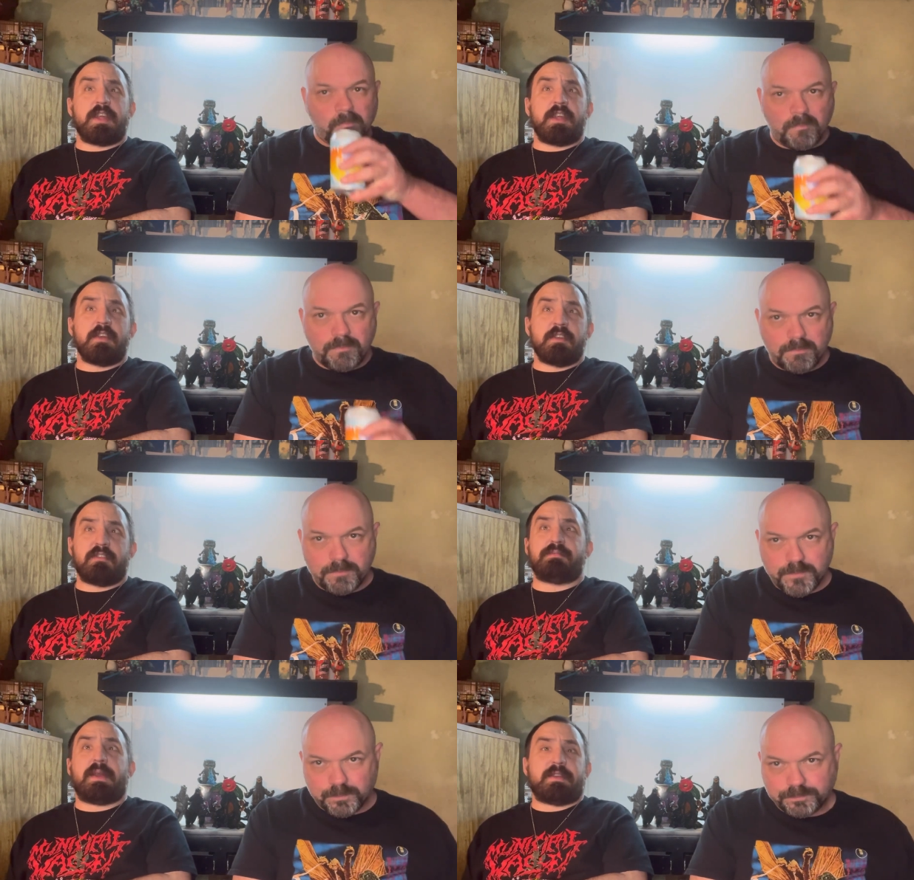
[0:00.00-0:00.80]

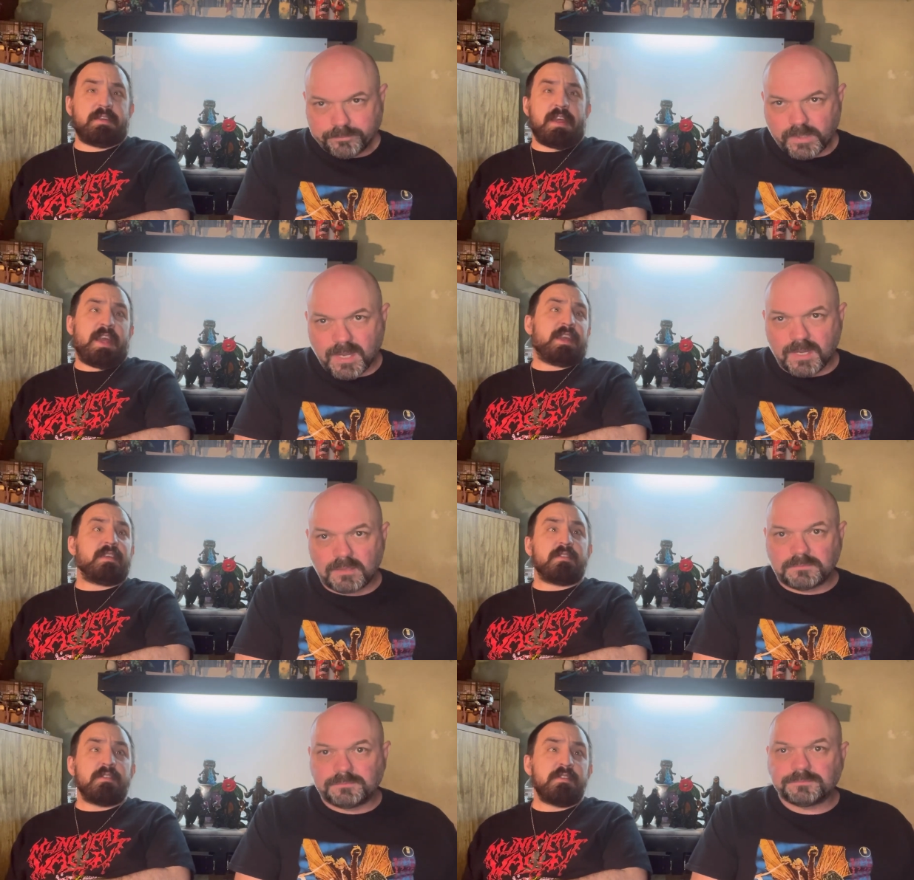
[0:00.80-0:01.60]
Speaker 1: spectacular,
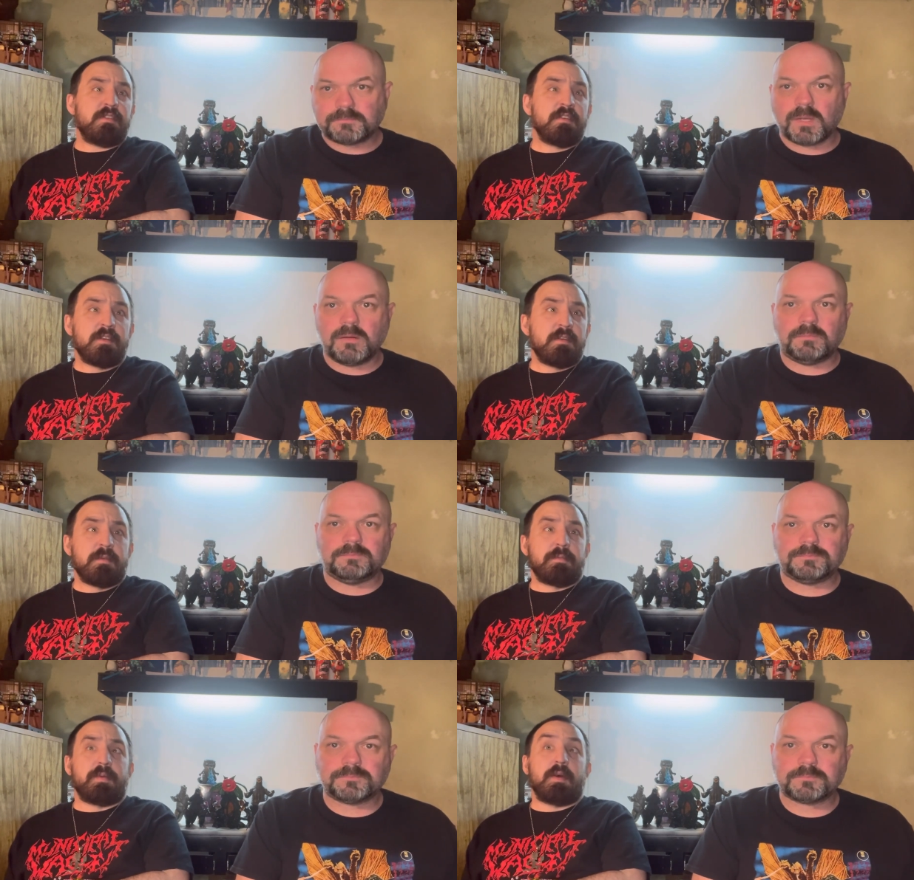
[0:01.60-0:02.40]

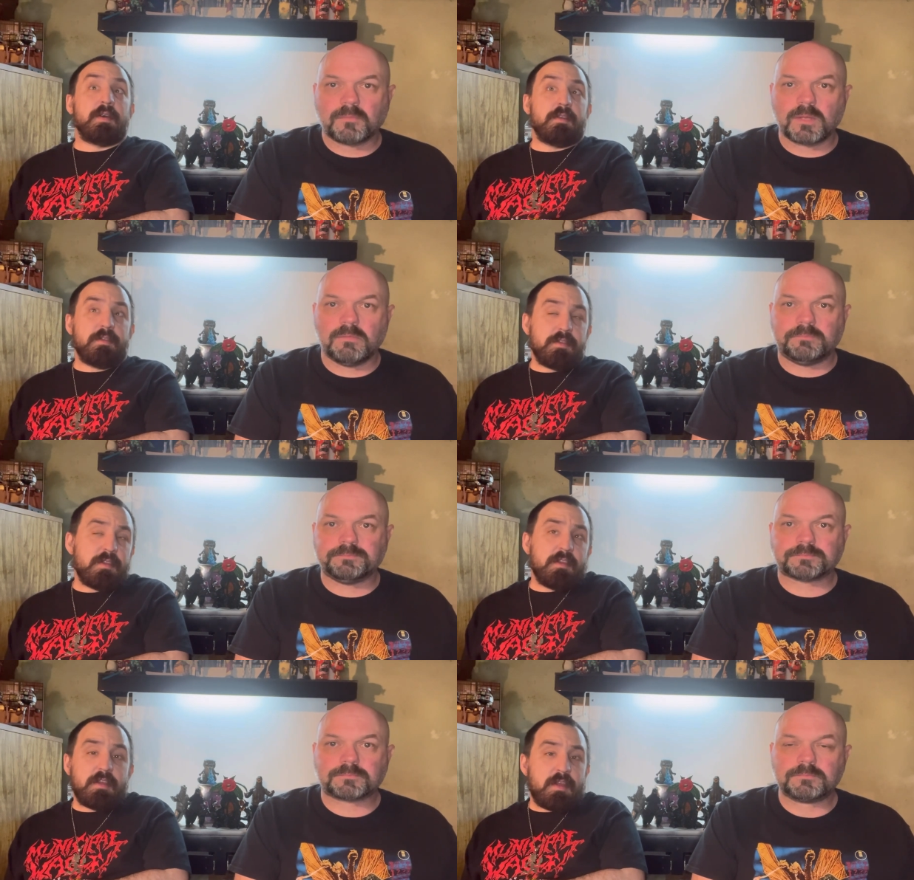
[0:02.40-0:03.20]
but it
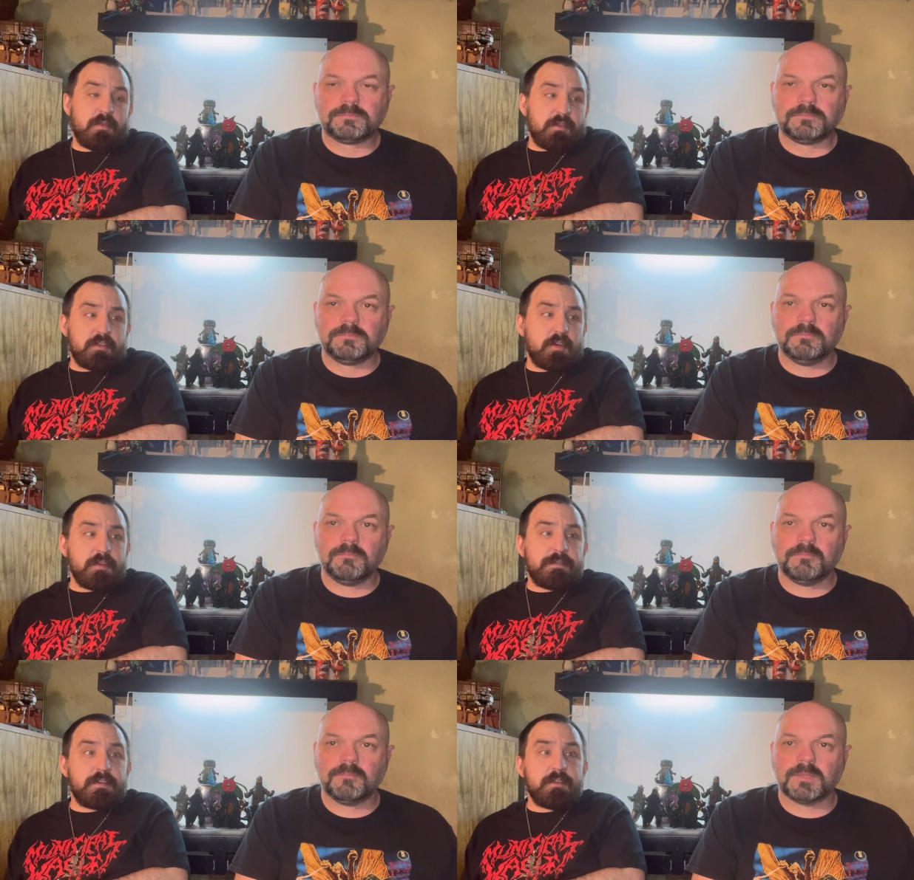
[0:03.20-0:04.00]
was good for
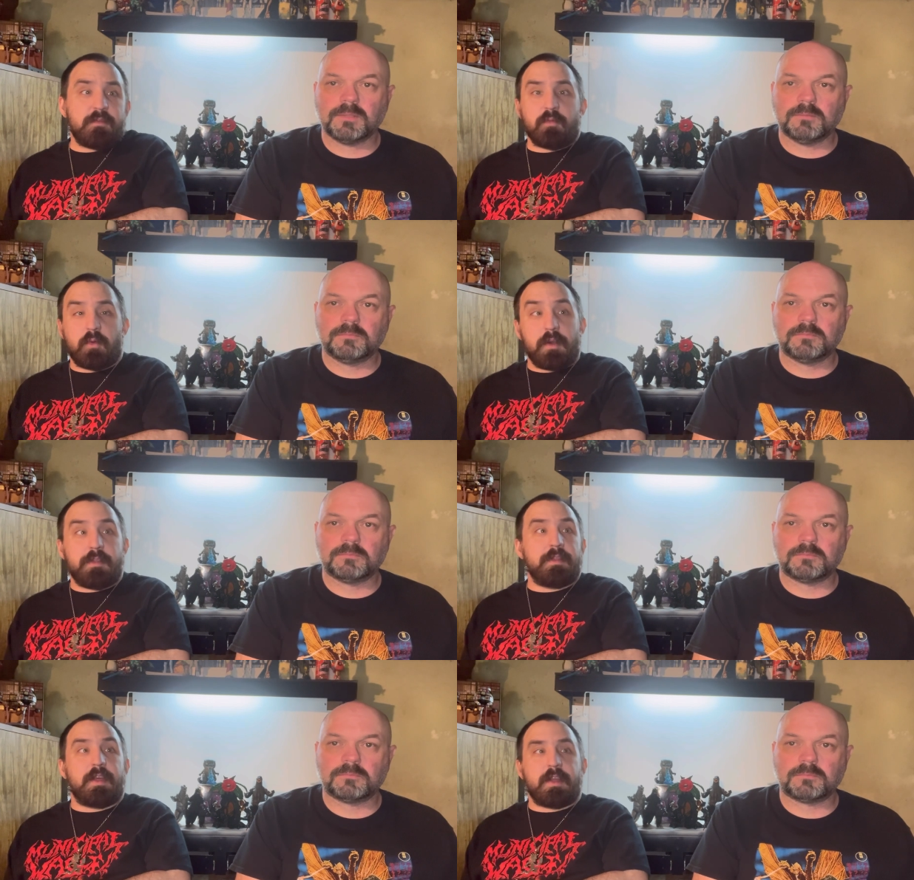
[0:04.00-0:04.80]
what they
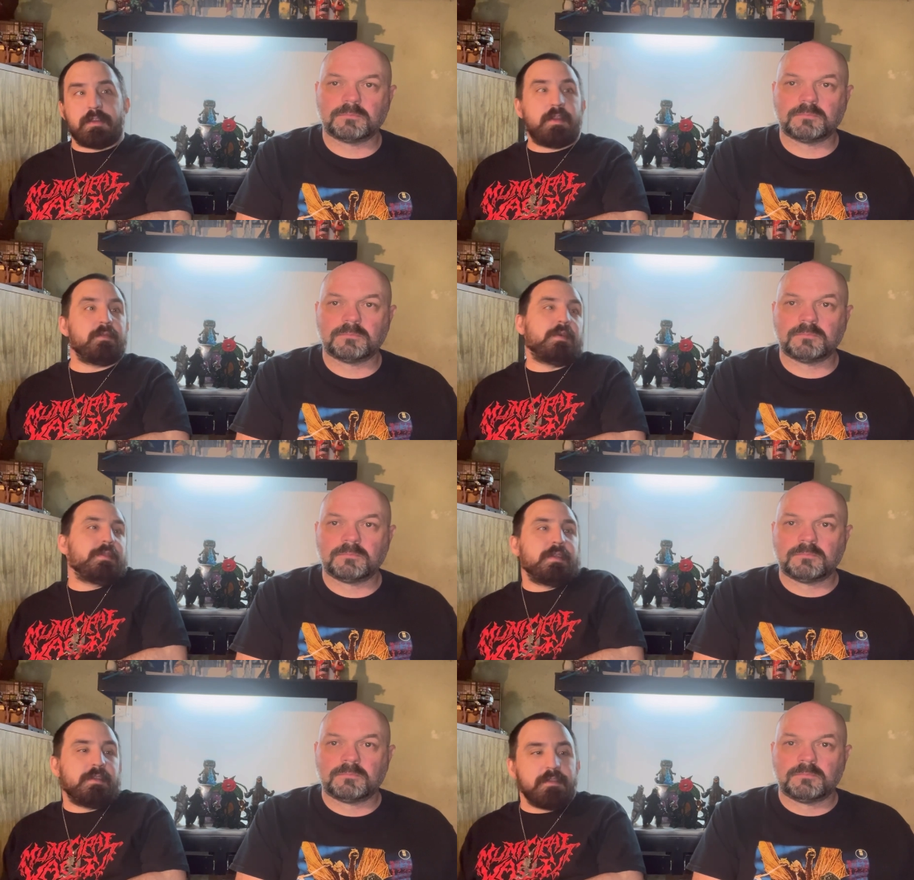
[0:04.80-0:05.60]
did with it.
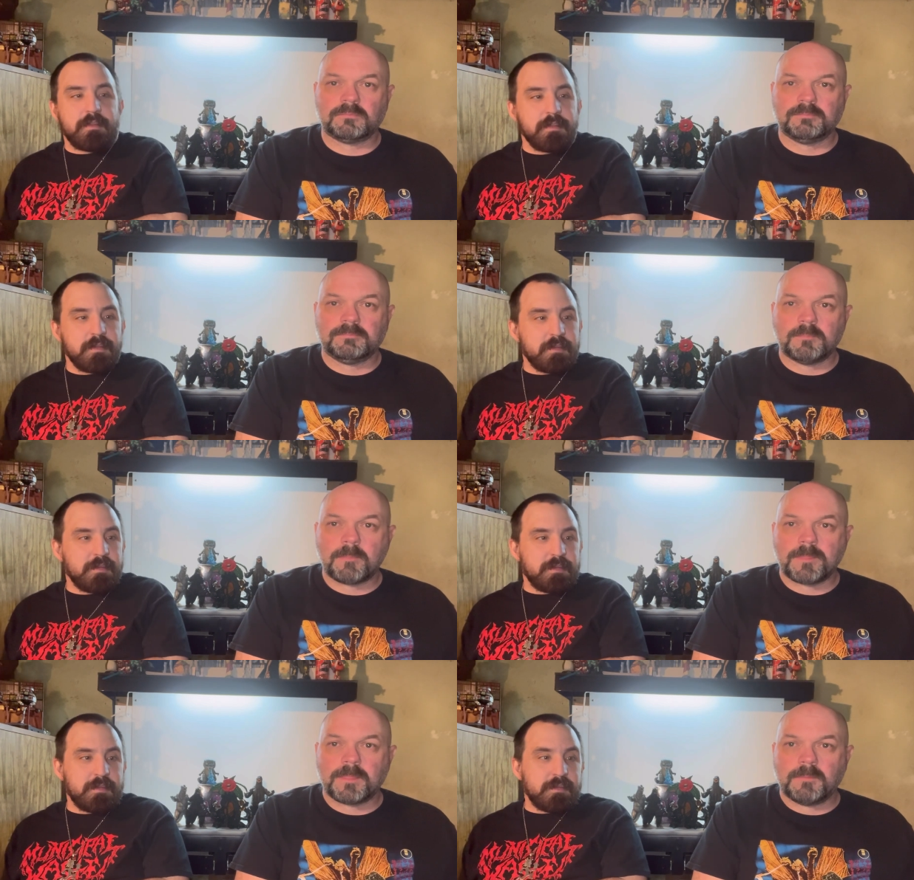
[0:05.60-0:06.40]

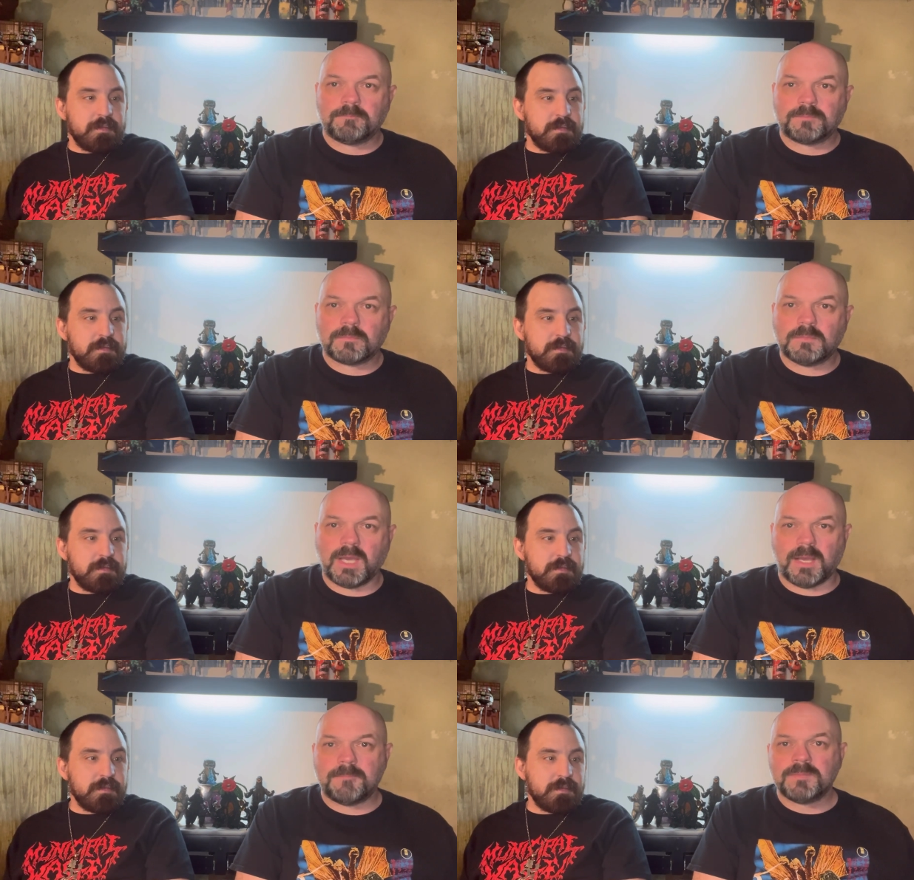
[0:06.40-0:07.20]
Speaker 2: Yeah.
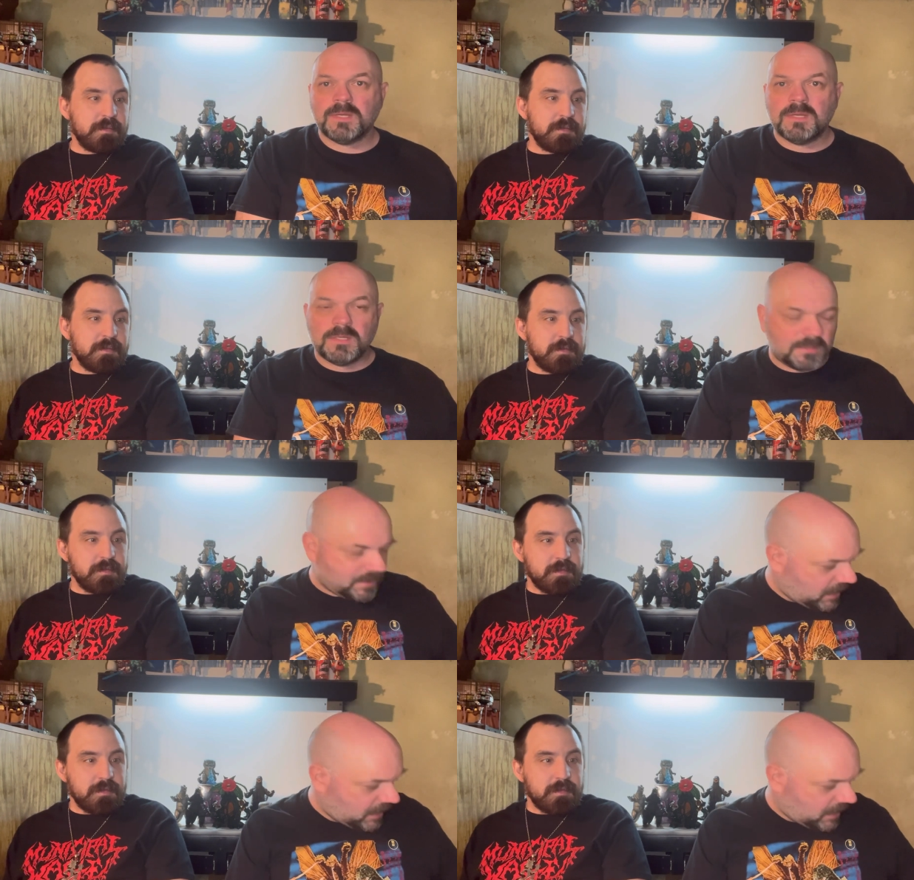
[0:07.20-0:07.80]
So,